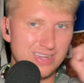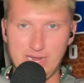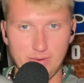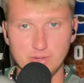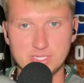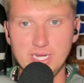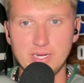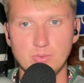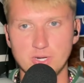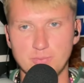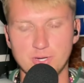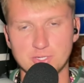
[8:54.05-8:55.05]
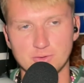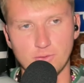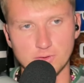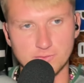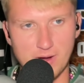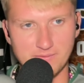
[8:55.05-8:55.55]
guaranteed when you place your
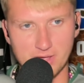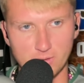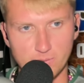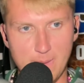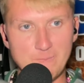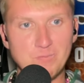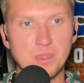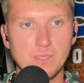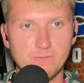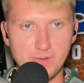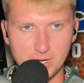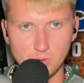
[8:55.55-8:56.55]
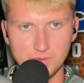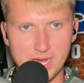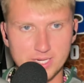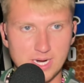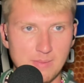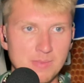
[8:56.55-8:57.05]
first $5 bet.
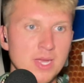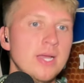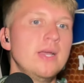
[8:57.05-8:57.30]
FanDuel.com.